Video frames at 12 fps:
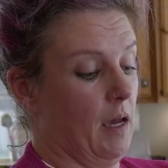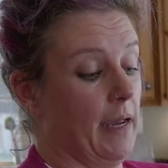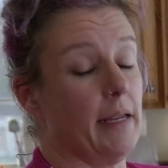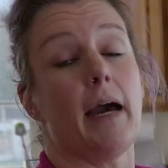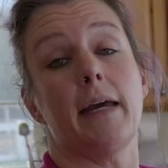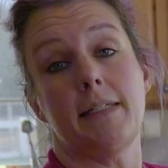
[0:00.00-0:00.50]

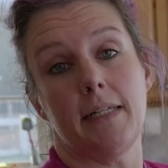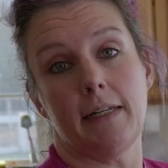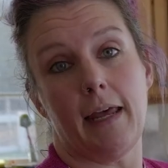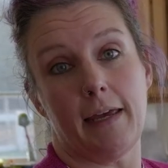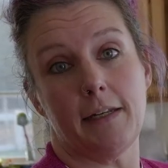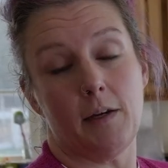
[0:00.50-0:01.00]
I
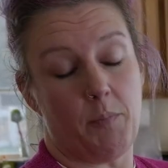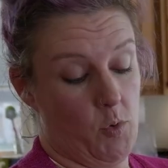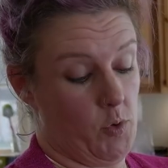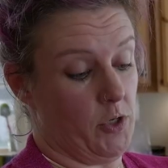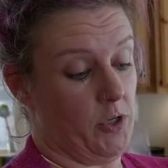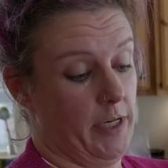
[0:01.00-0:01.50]
did end up
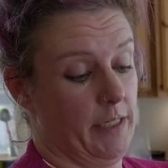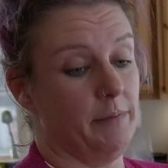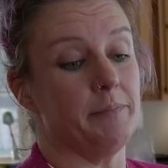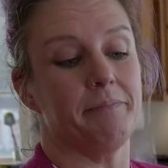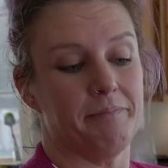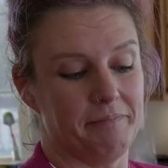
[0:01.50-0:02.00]

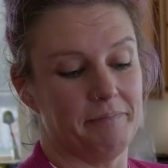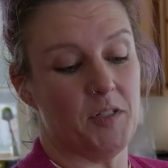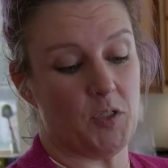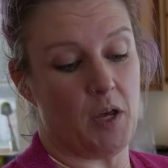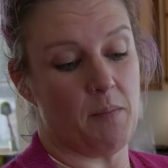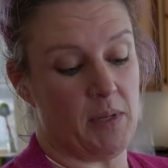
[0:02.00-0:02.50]
ordering
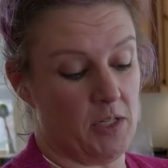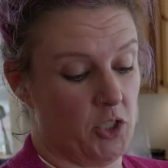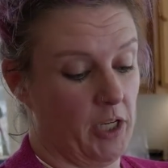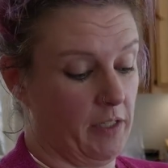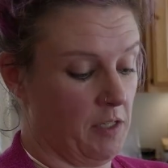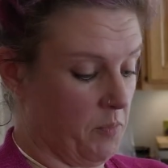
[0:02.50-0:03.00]
some
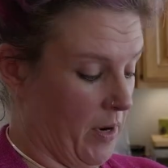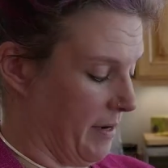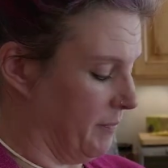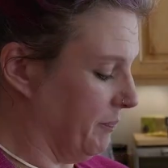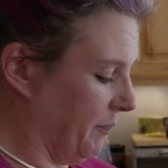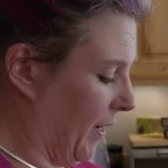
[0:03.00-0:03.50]
Inchellium
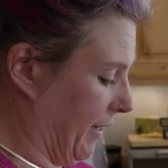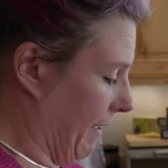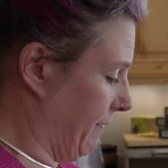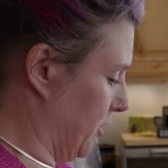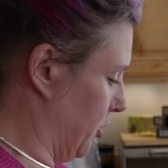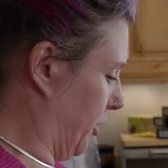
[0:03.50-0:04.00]
red
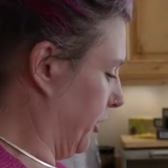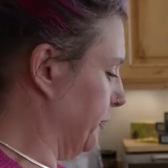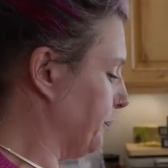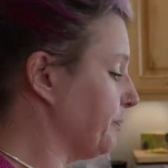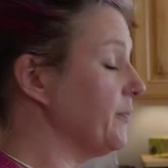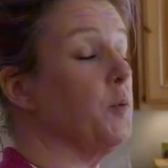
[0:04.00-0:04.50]
again this year,
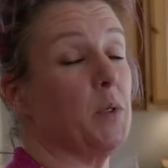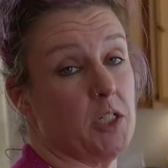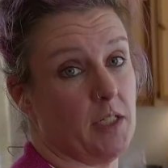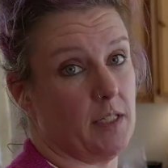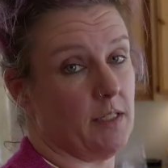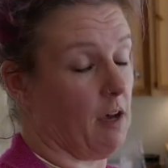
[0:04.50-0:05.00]

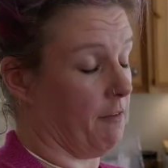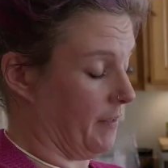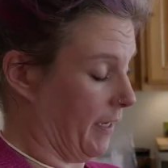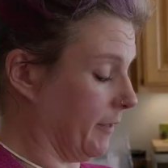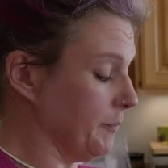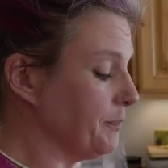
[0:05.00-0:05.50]
which is the
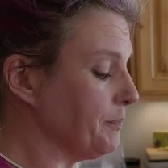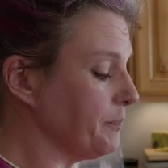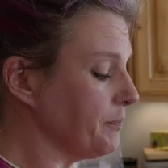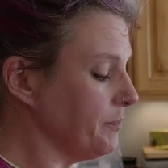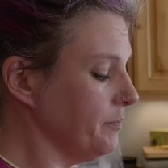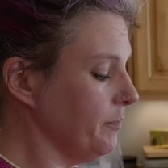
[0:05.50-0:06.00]
soft neck
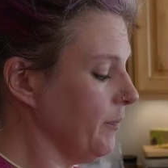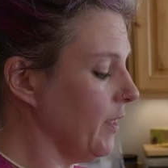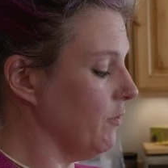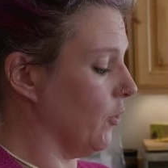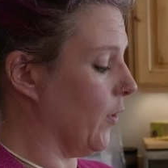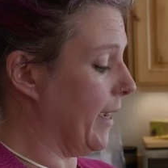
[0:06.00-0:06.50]

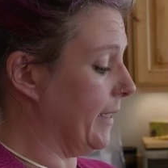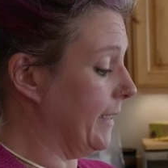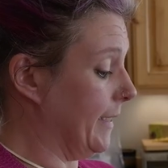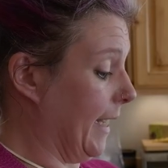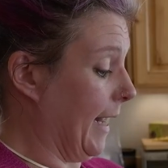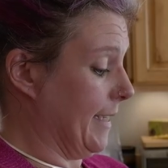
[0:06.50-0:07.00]

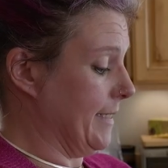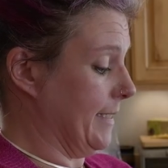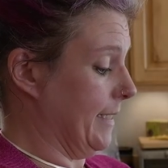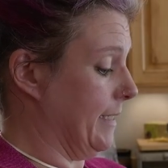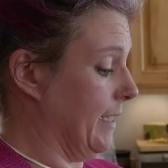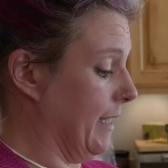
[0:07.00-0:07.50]
variety that I
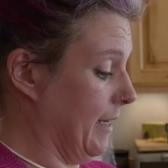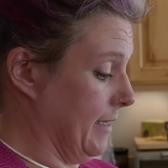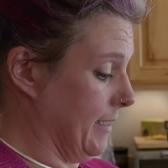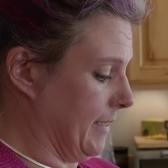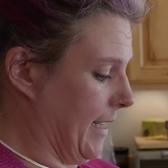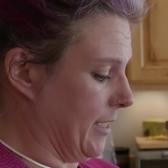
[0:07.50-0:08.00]
did
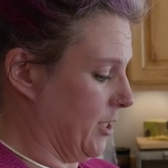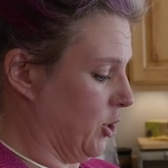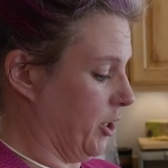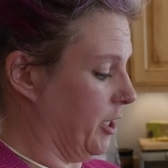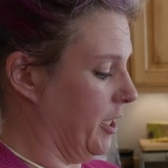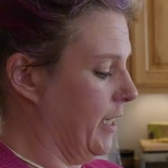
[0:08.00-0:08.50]
this last
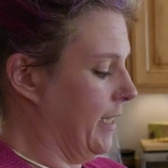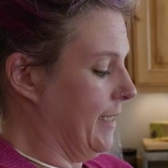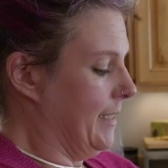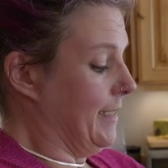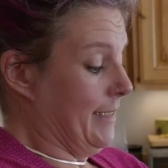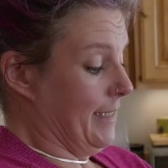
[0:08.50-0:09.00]
year.
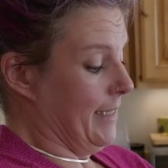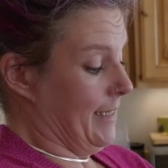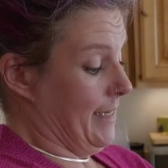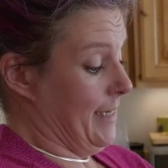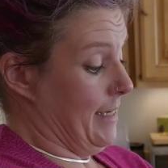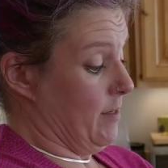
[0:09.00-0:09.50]

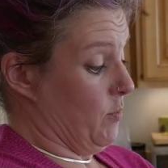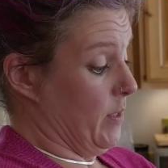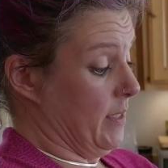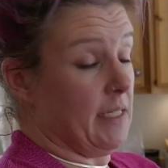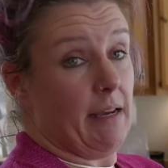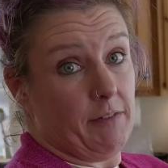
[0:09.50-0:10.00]
It
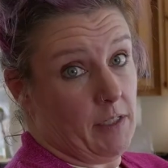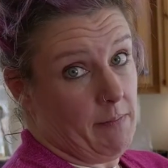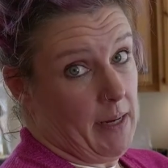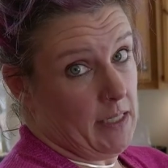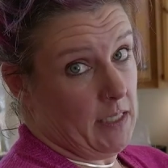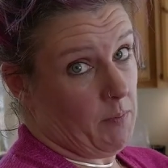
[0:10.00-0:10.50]
was definitely
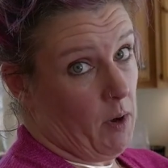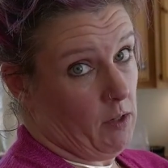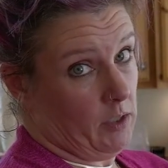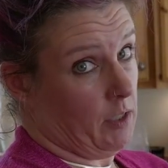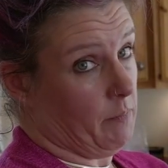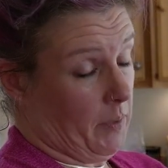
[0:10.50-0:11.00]
my
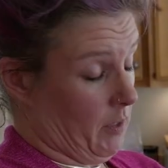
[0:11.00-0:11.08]
smaller